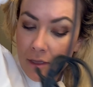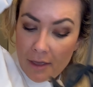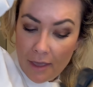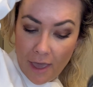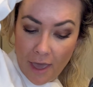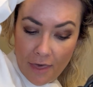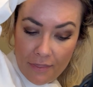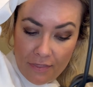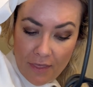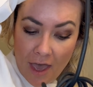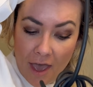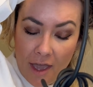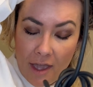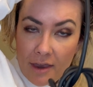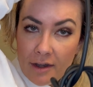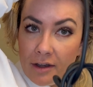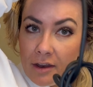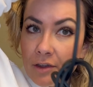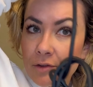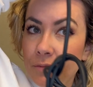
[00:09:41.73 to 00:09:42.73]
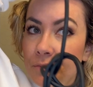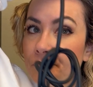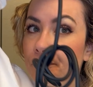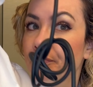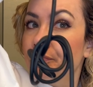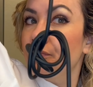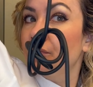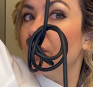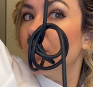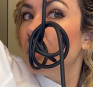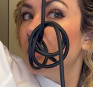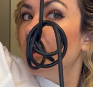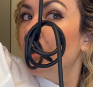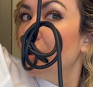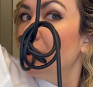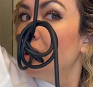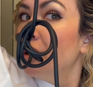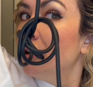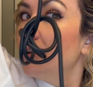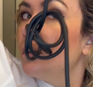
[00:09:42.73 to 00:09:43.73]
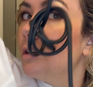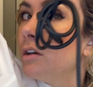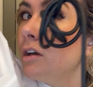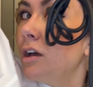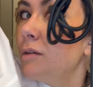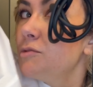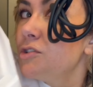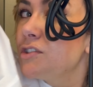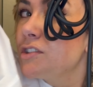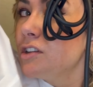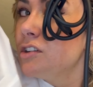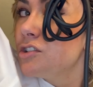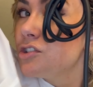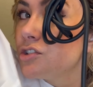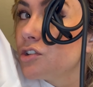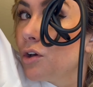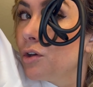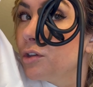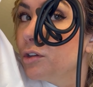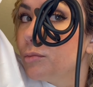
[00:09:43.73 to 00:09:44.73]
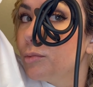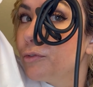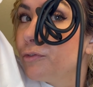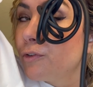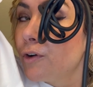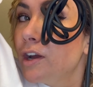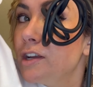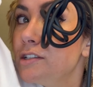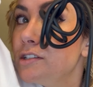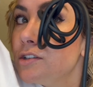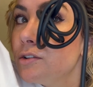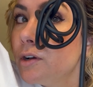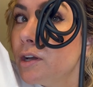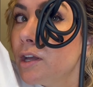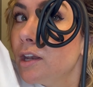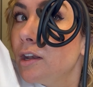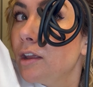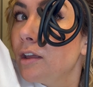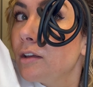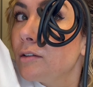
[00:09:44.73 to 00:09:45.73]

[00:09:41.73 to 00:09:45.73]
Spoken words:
And then I'm just gonna show you before I do it,